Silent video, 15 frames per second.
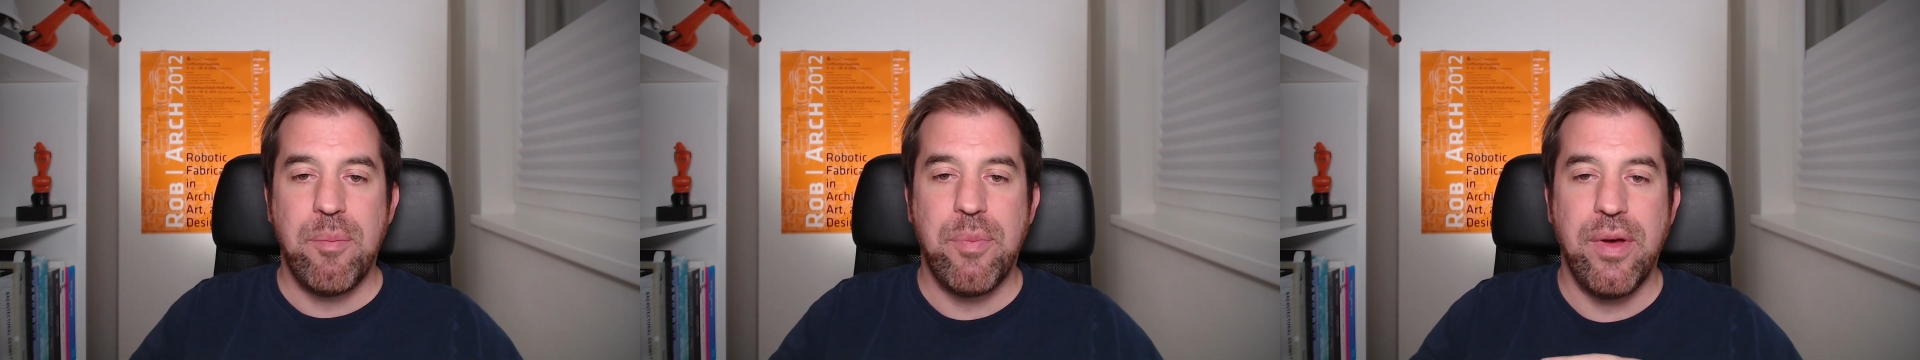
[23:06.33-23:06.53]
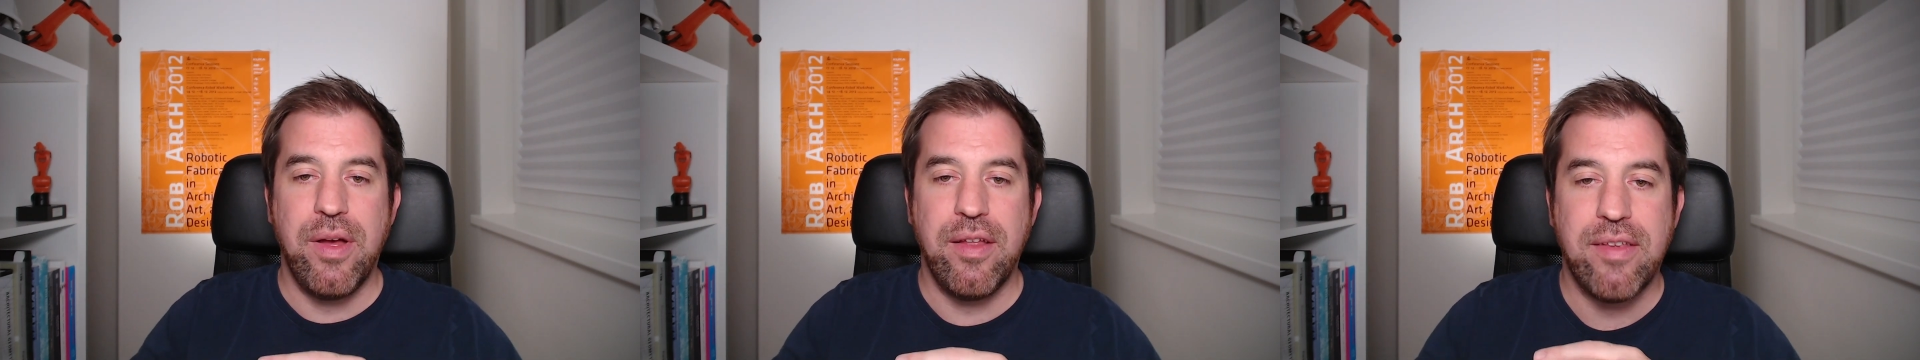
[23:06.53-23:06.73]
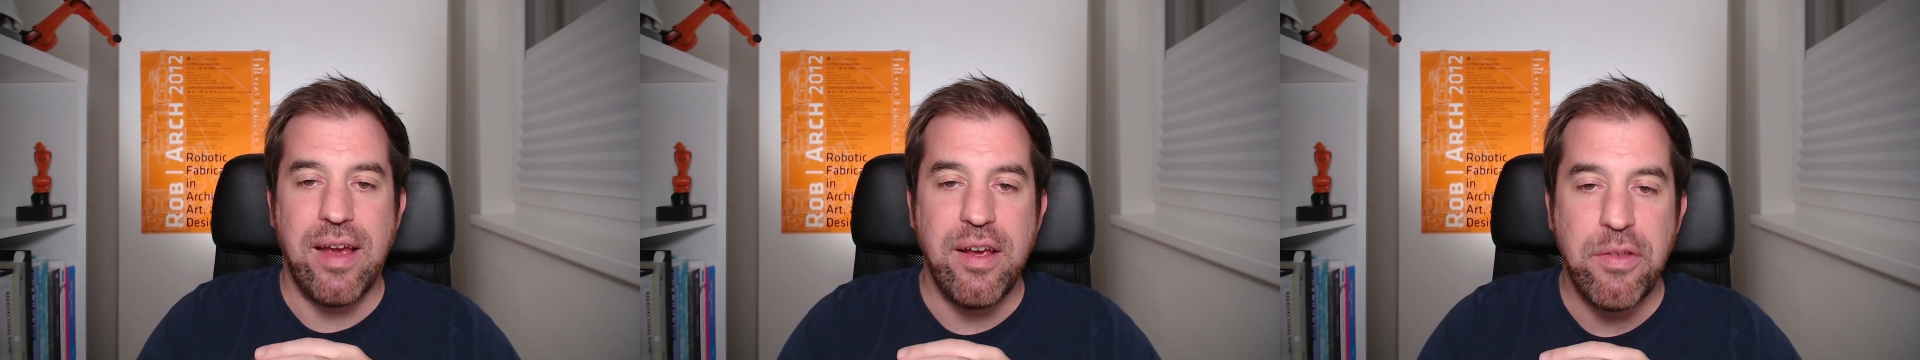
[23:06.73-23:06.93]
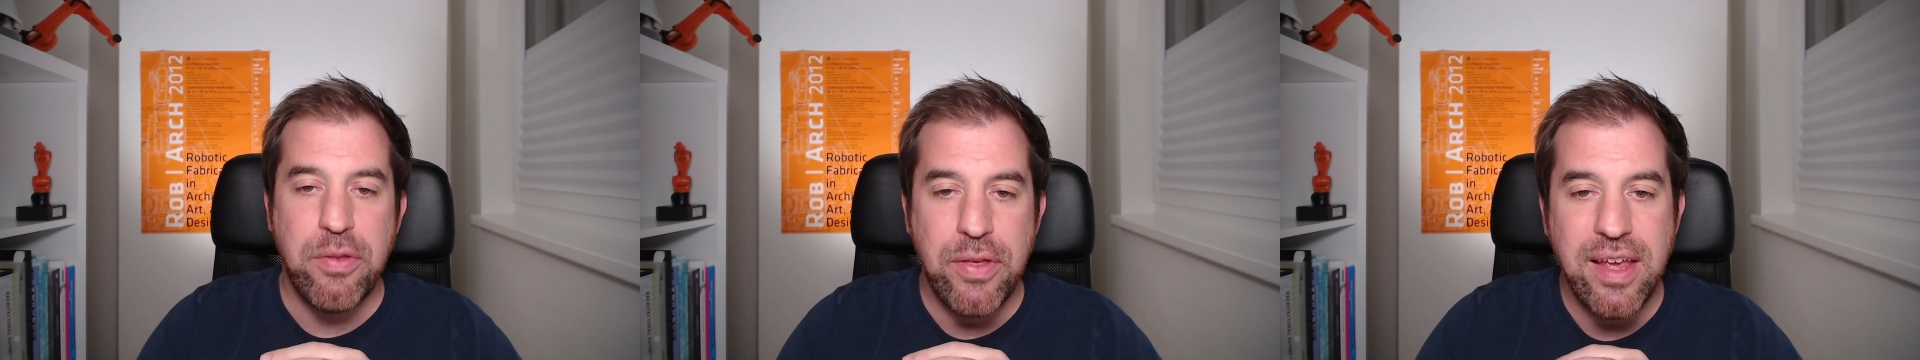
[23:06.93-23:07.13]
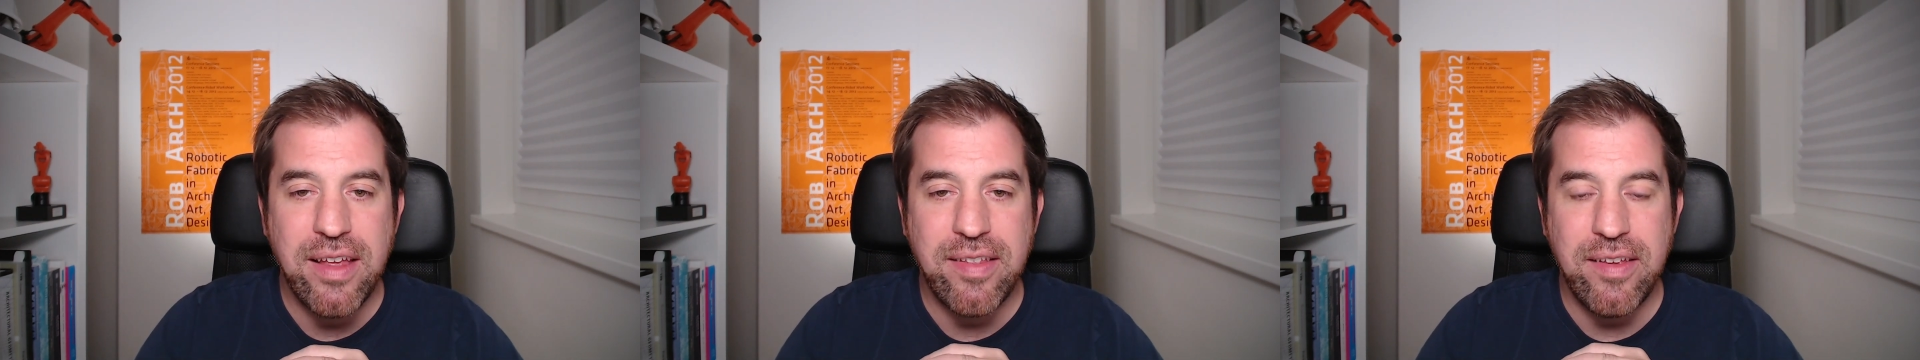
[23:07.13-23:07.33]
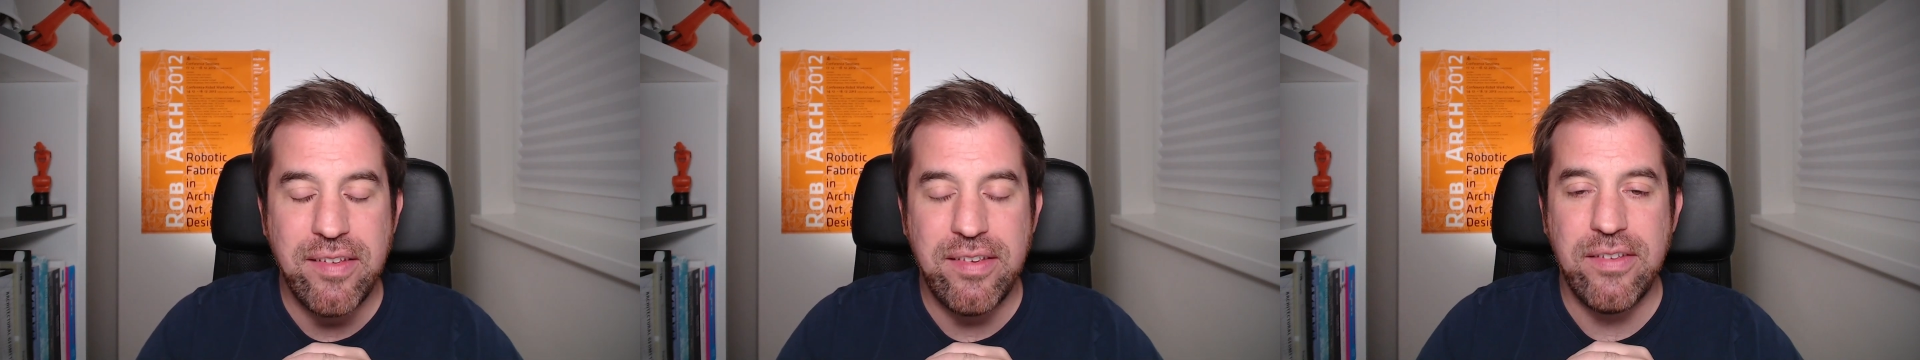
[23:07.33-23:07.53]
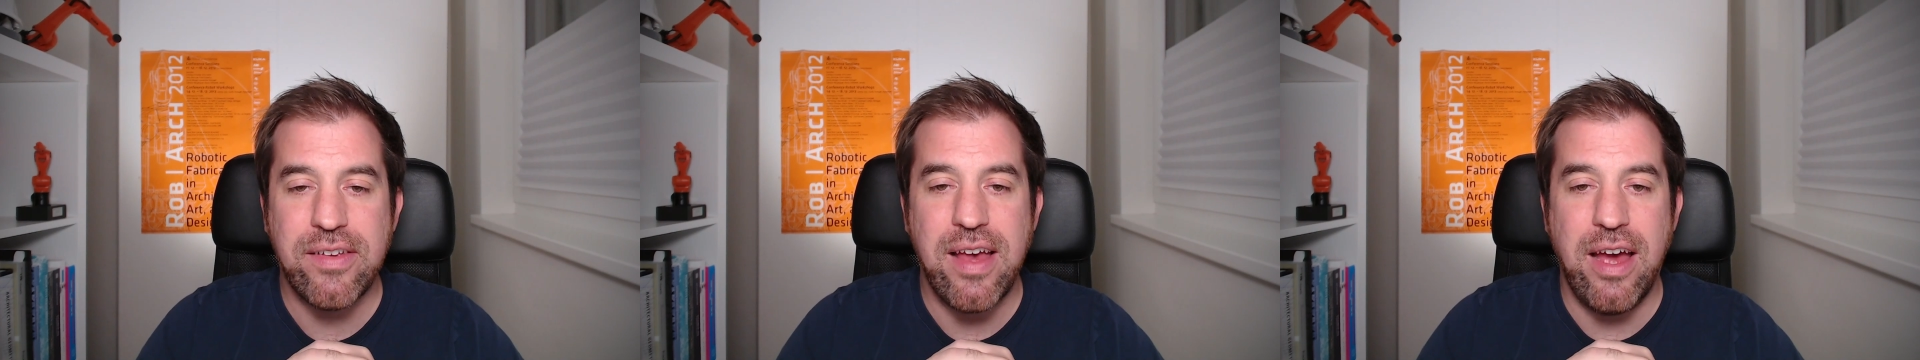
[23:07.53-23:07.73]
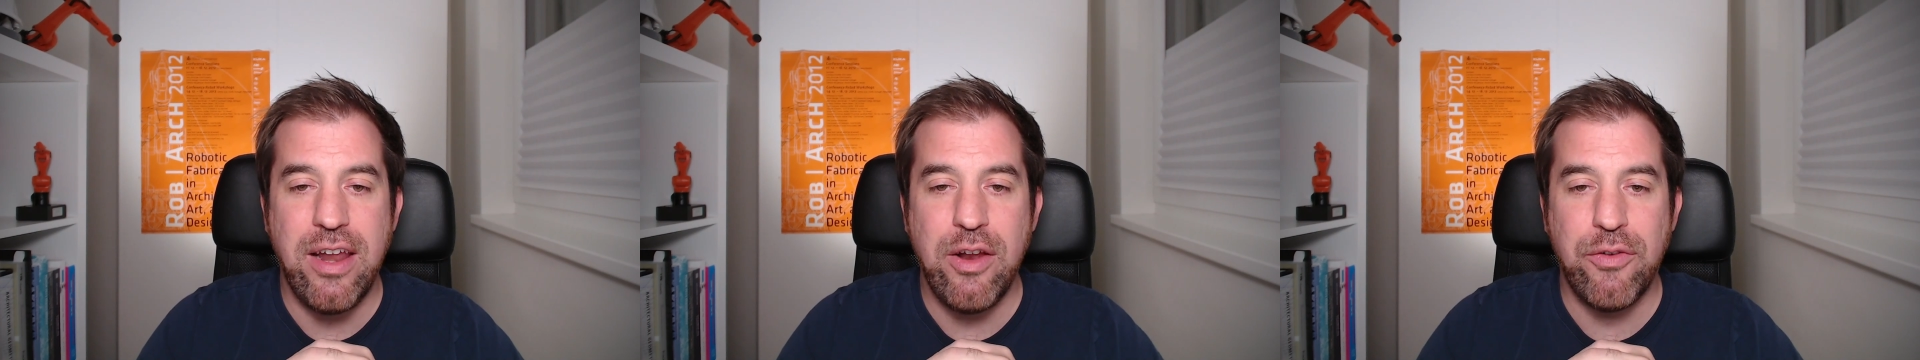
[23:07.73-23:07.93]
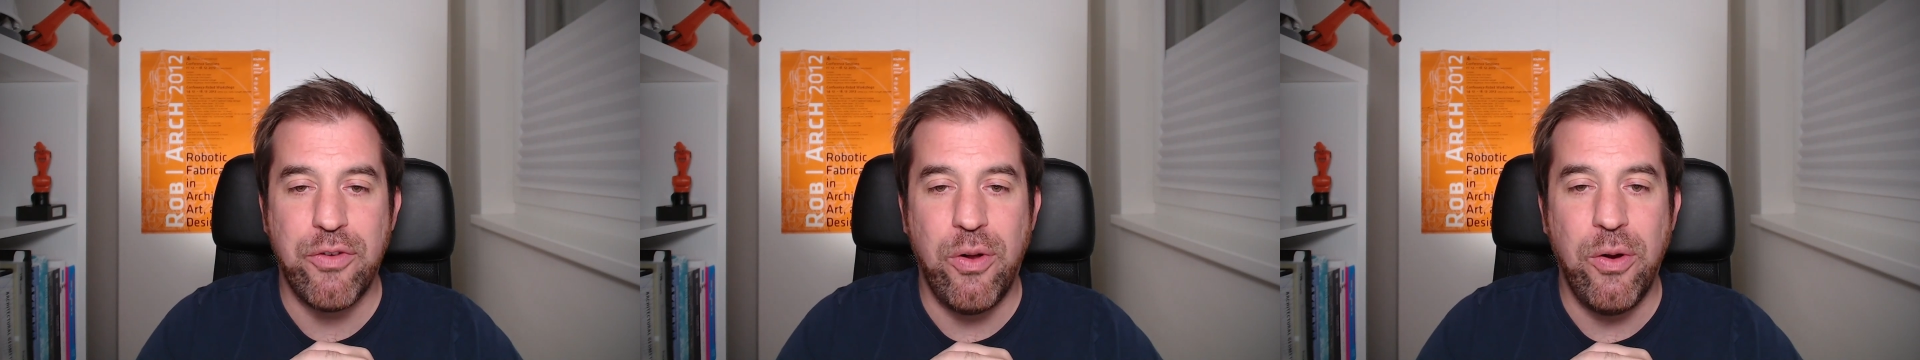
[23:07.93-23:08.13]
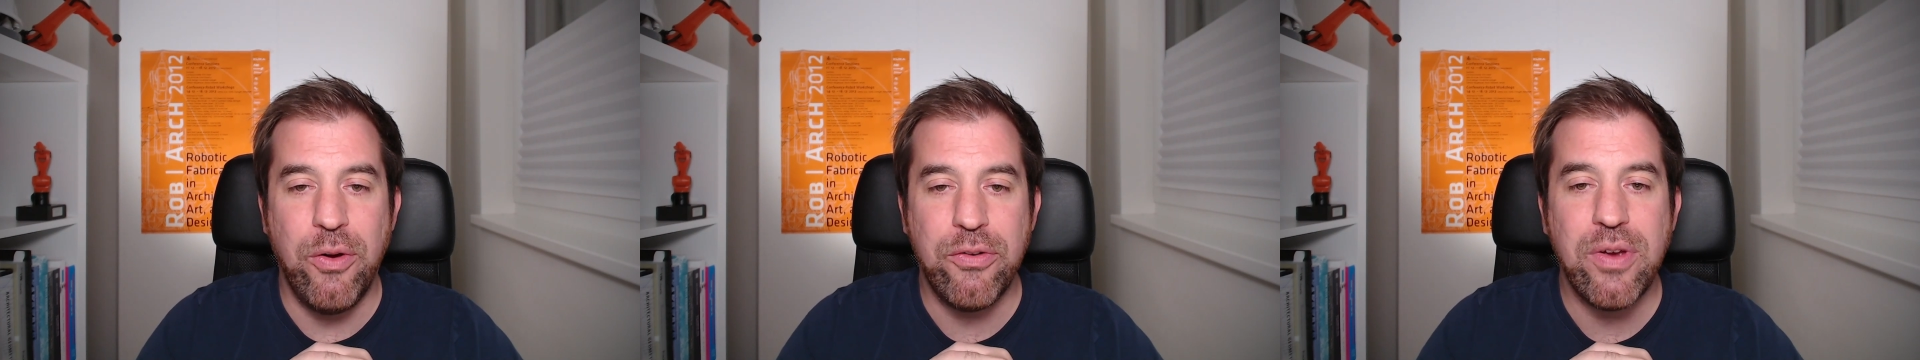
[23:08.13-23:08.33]
But I think this is kind of
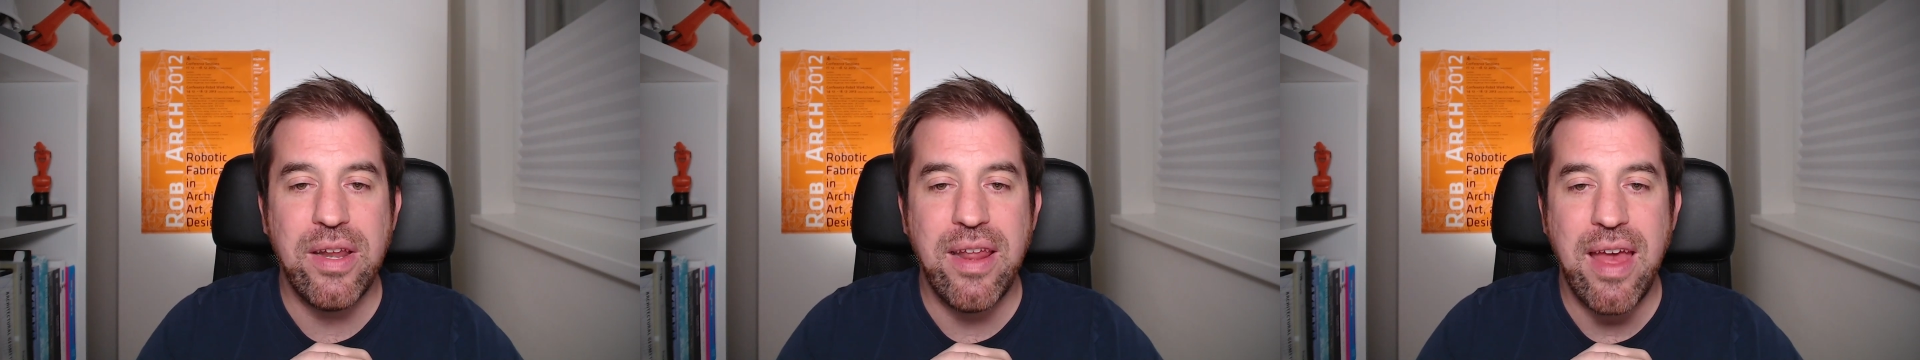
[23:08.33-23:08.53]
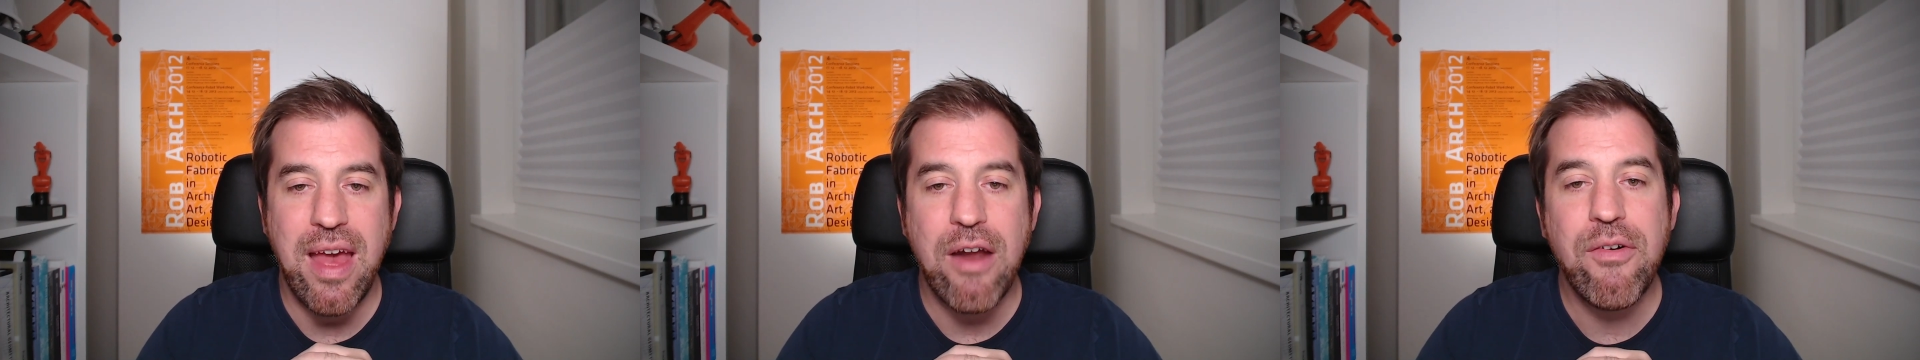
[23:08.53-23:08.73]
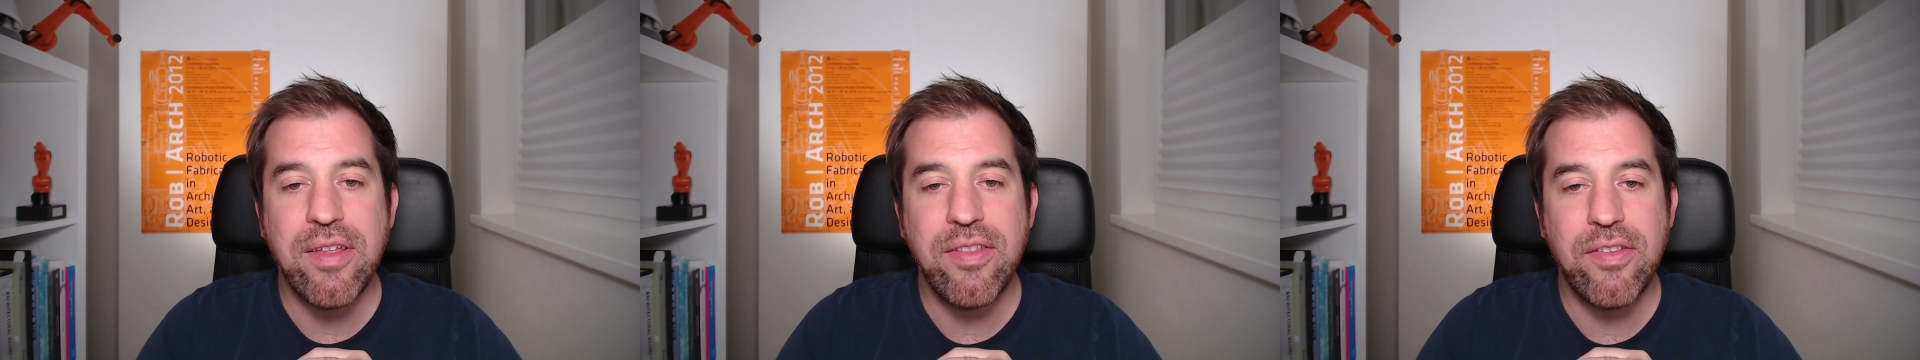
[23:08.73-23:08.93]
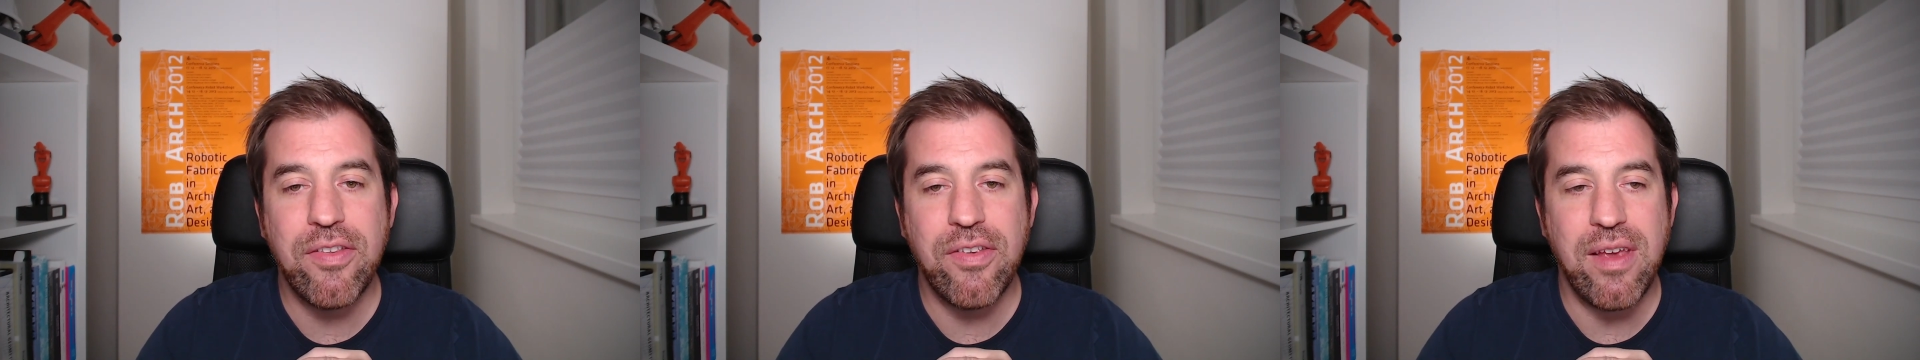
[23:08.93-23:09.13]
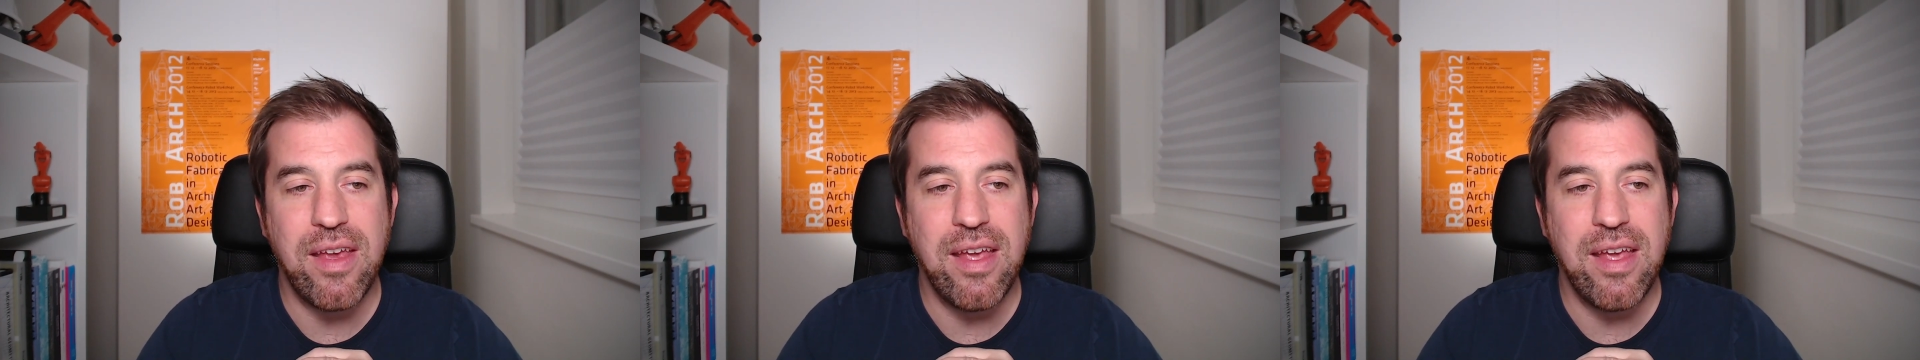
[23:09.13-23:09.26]
also inherent